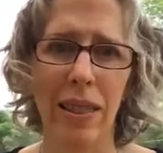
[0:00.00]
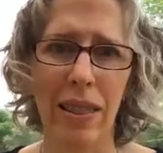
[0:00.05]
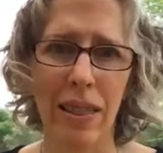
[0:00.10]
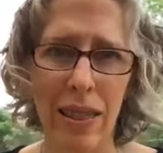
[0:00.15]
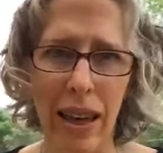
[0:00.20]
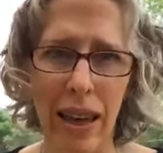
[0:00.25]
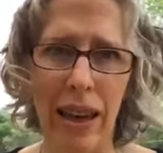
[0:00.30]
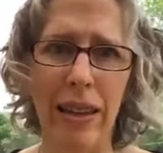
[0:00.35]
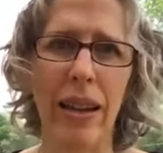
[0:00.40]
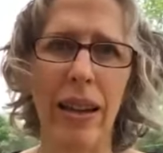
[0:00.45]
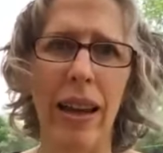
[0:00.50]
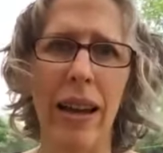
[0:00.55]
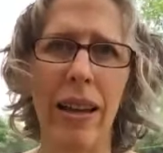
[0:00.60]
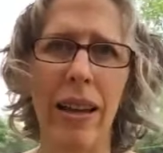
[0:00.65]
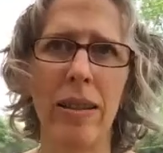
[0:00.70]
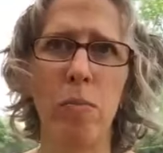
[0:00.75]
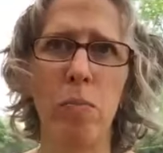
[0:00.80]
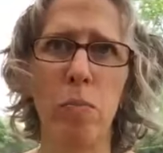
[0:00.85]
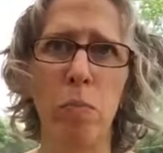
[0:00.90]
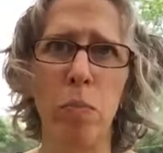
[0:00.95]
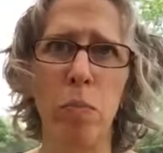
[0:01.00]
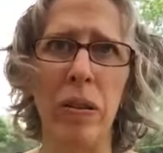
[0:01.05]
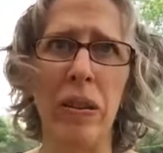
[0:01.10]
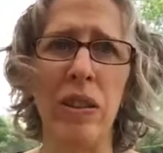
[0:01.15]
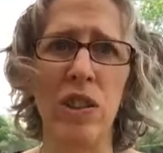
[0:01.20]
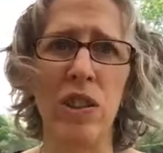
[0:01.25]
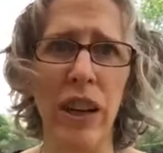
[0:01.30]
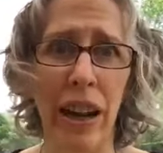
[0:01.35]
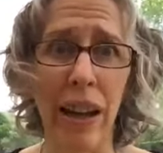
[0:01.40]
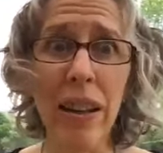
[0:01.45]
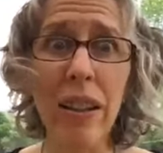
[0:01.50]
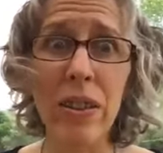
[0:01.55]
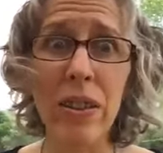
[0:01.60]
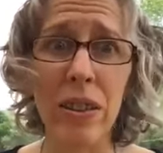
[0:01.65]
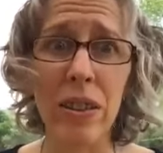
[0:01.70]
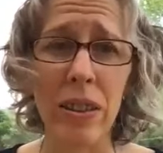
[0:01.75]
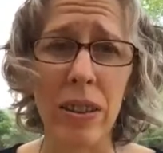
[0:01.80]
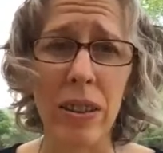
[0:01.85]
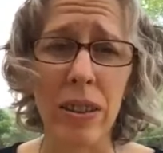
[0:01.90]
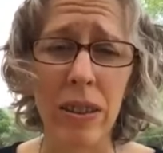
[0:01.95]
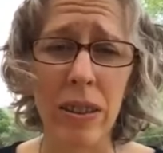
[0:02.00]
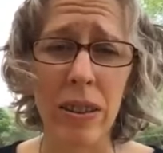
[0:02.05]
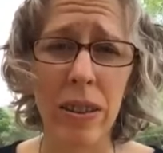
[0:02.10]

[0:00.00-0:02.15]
That has been challenging.